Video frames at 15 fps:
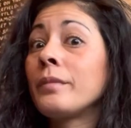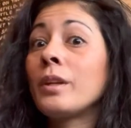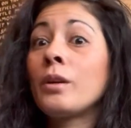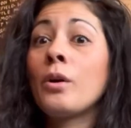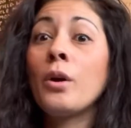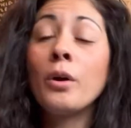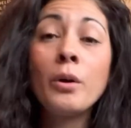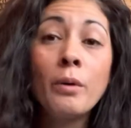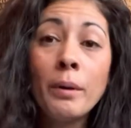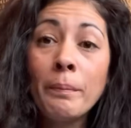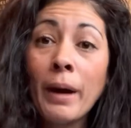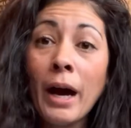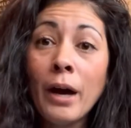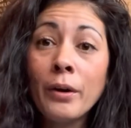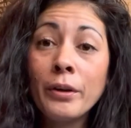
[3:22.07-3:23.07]
cocoa
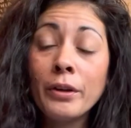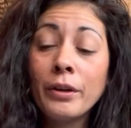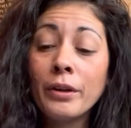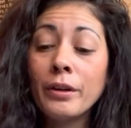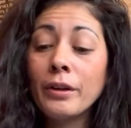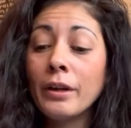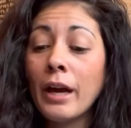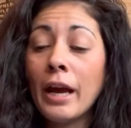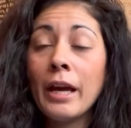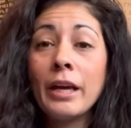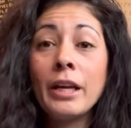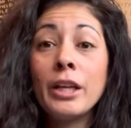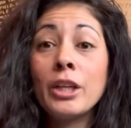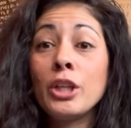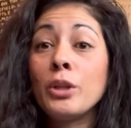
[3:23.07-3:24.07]
powder,
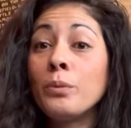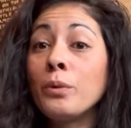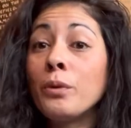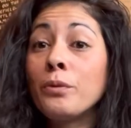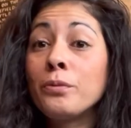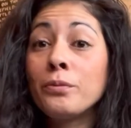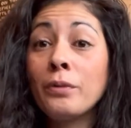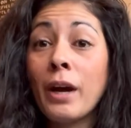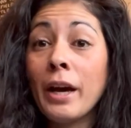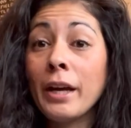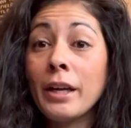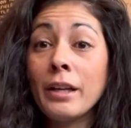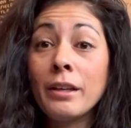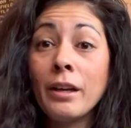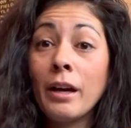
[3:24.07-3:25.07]
and you will
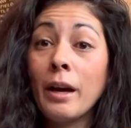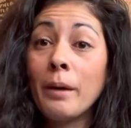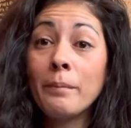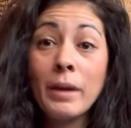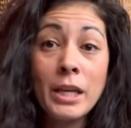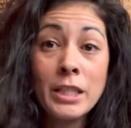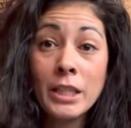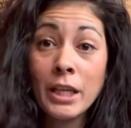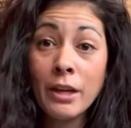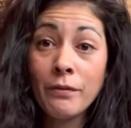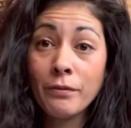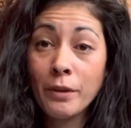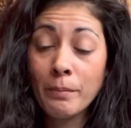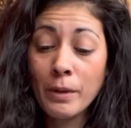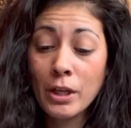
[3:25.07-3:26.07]
find amazing
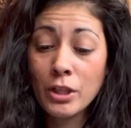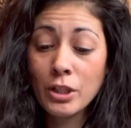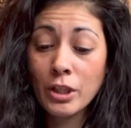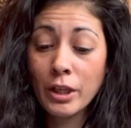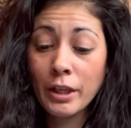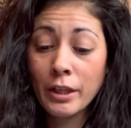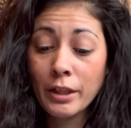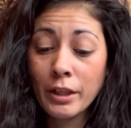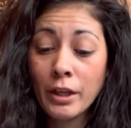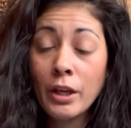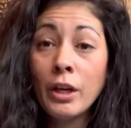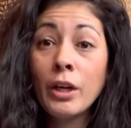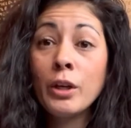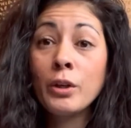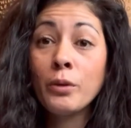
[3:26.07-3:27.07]
information,
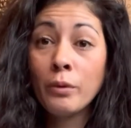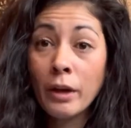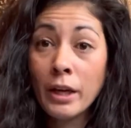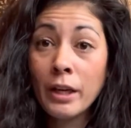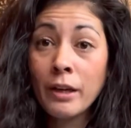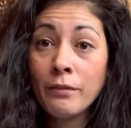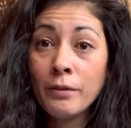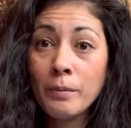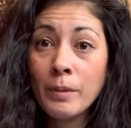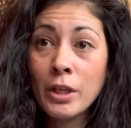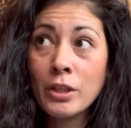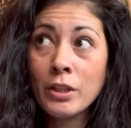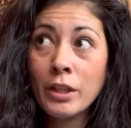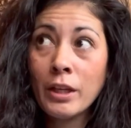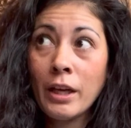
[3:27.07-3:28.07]
great
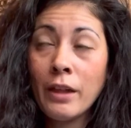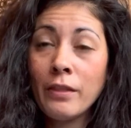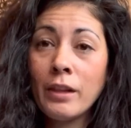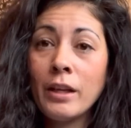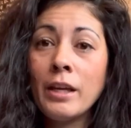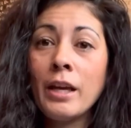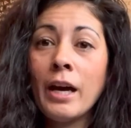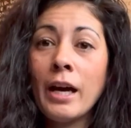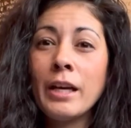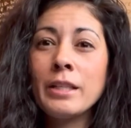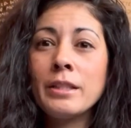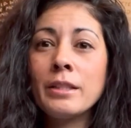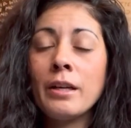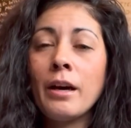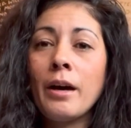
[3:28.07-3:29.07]
information. And then he has
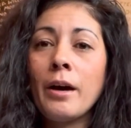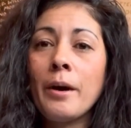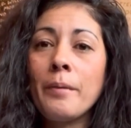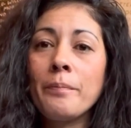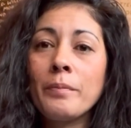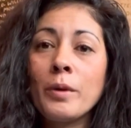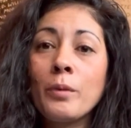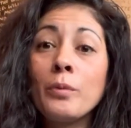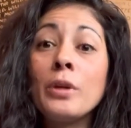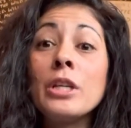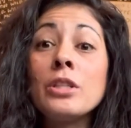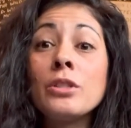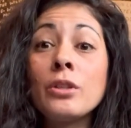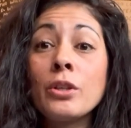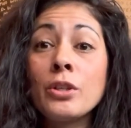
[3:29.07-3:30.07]

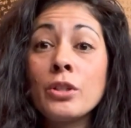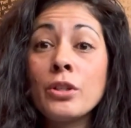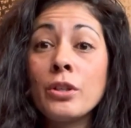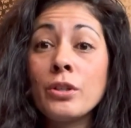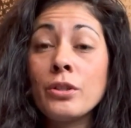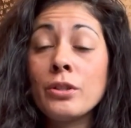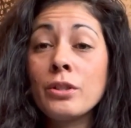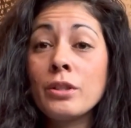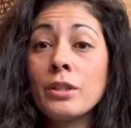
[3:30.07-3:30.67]
researchers